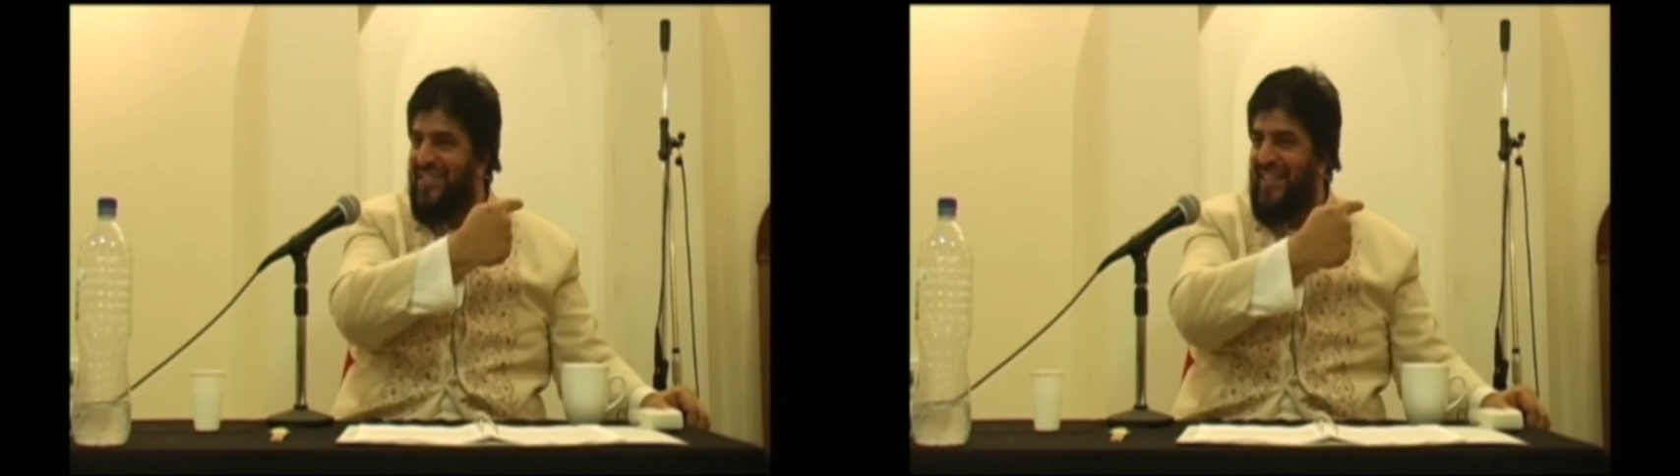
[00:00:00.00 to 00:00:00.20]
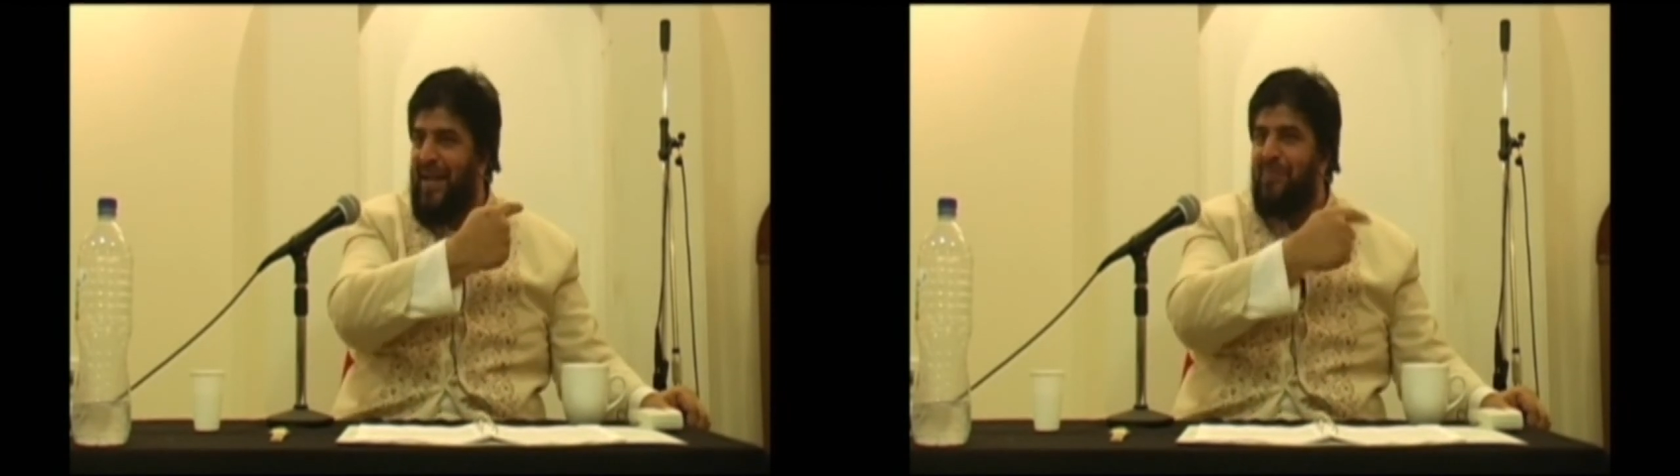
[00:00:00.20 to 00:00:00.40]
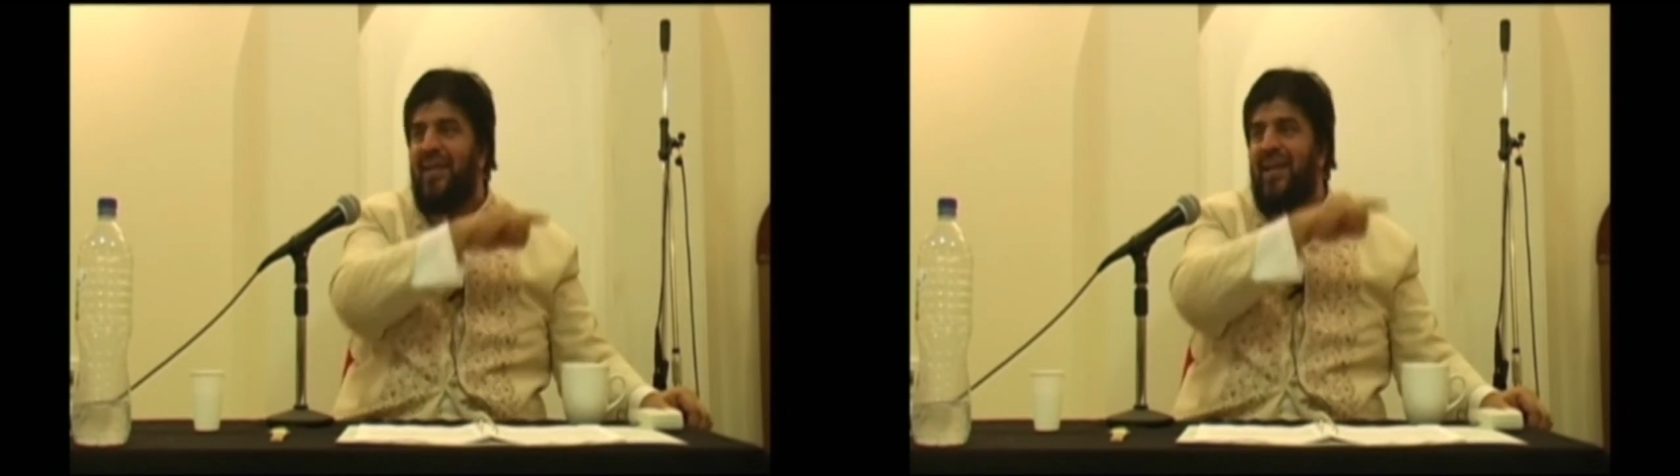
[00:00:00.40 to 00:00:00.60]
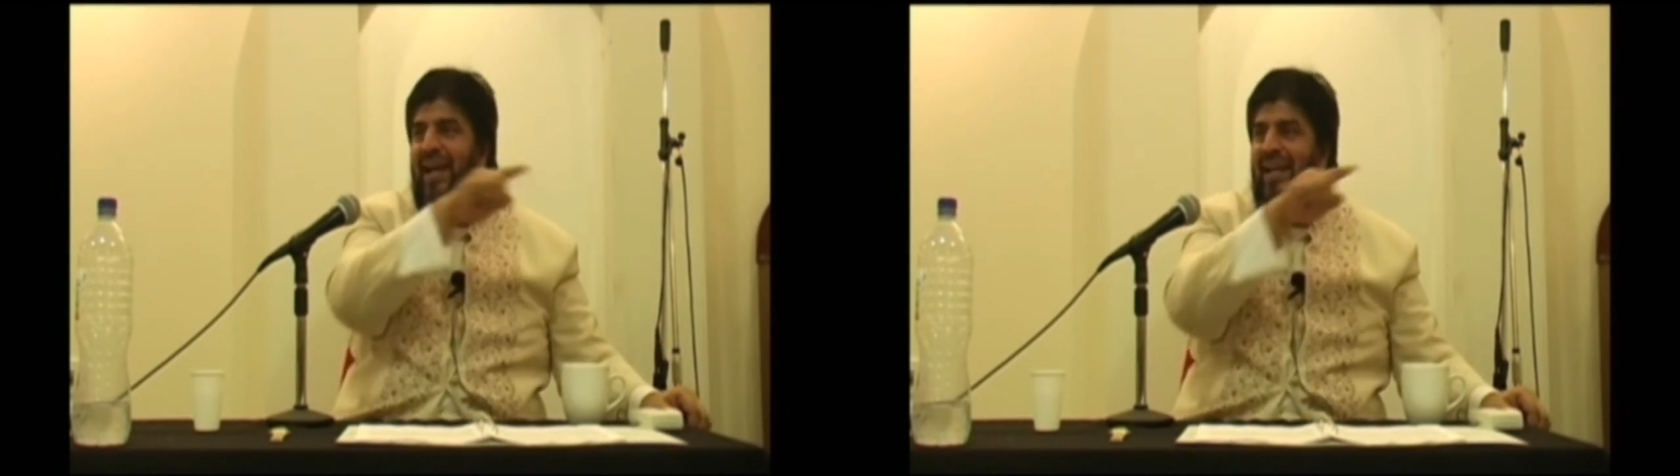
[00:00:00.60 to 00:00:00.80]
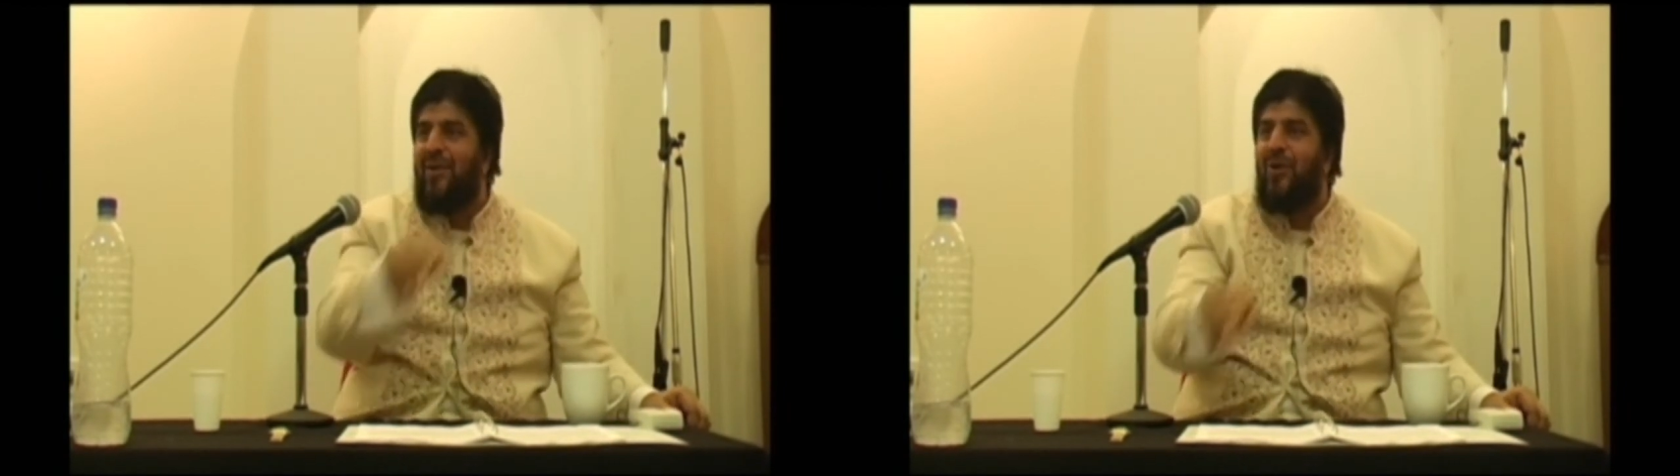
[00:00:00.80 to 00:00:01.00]
same
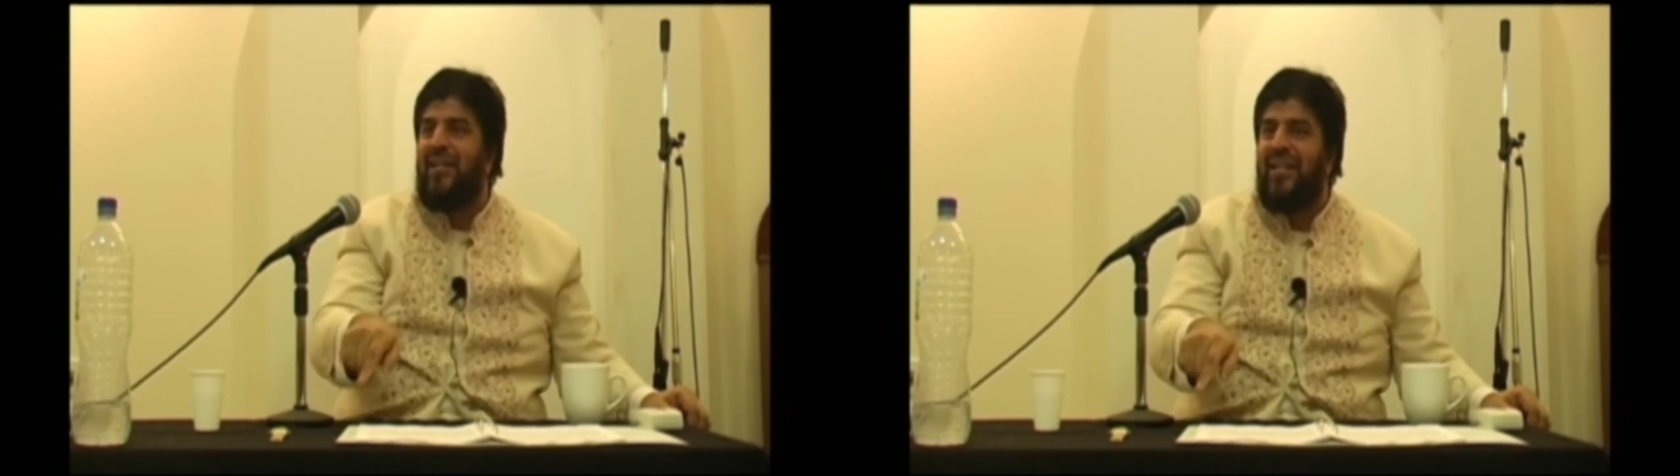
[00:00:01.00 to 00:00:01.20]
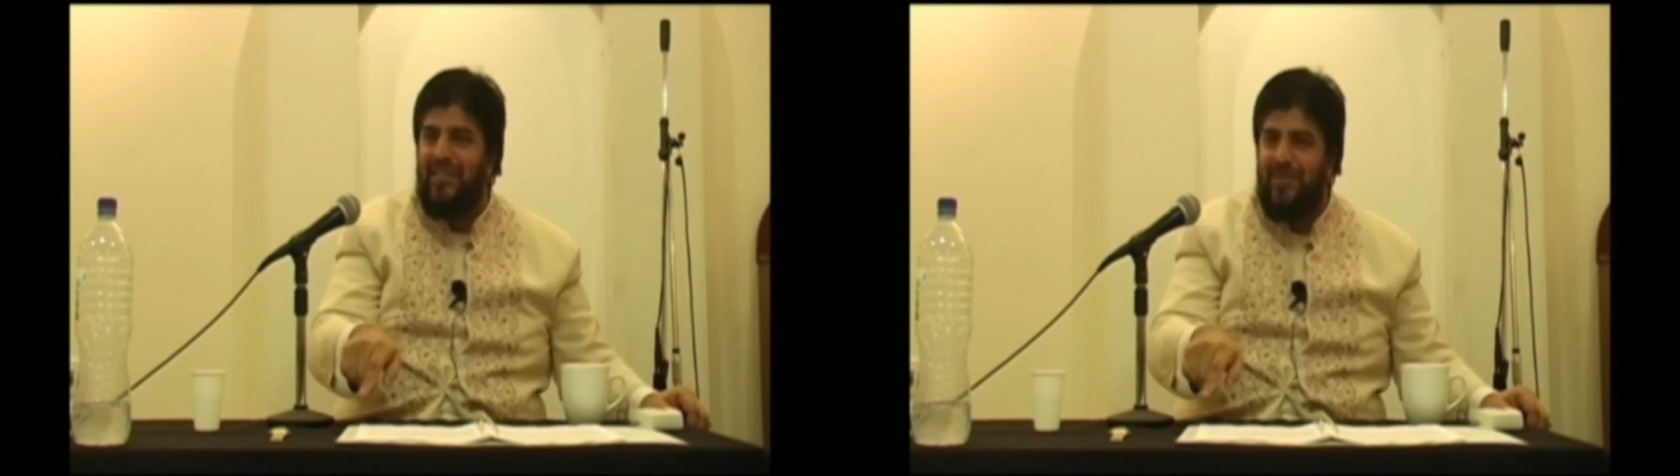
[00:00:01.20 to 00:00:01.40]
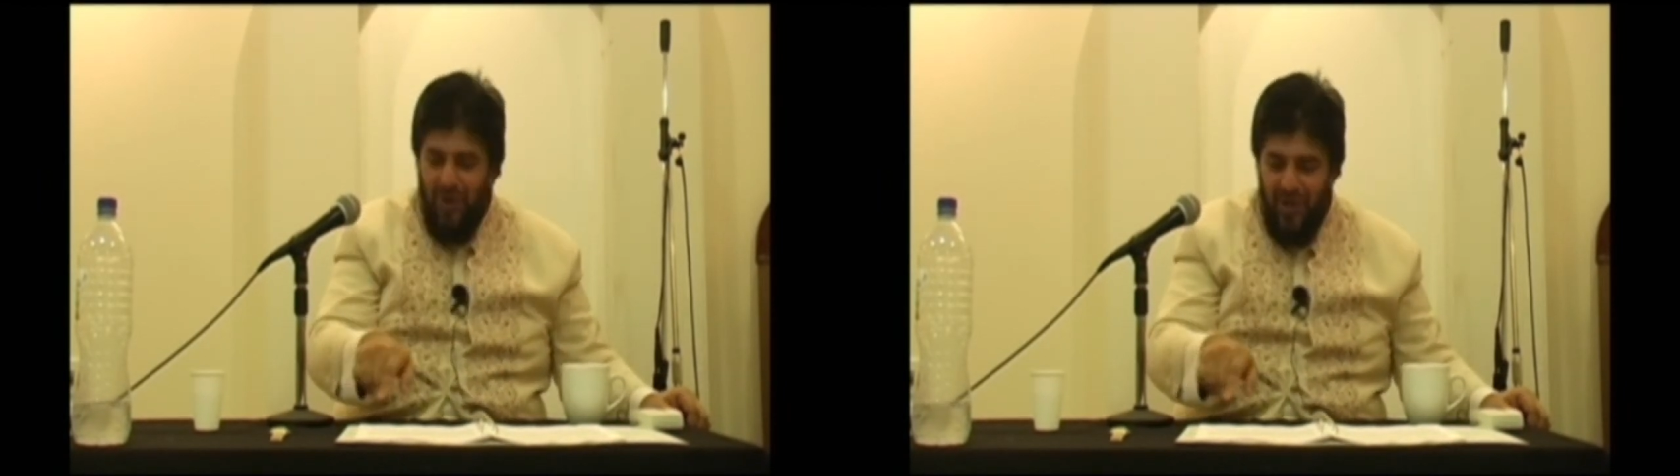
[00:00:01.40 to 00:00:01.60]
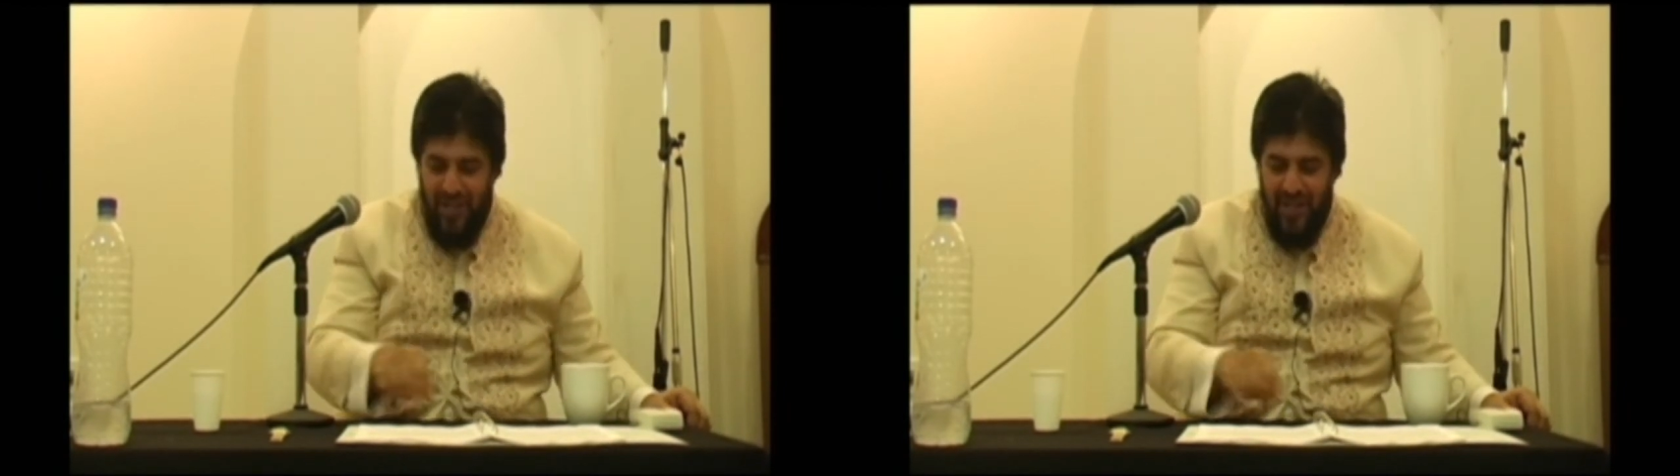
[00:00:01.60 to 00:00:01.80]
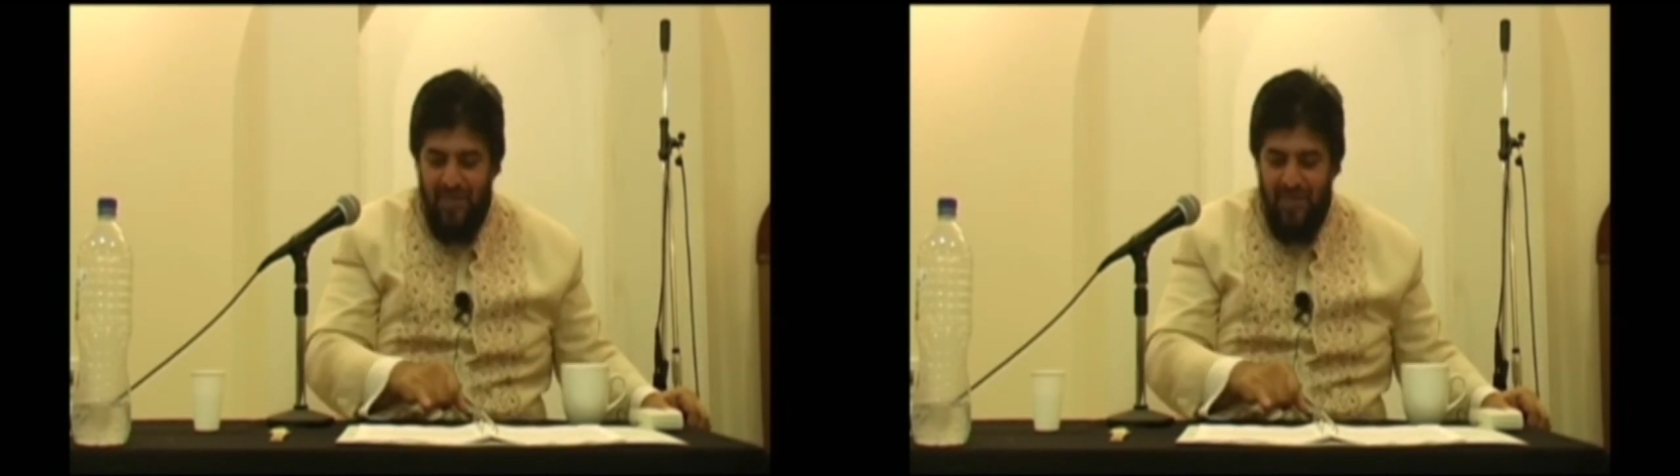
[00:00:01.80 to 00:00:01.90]
and he wrote in his book.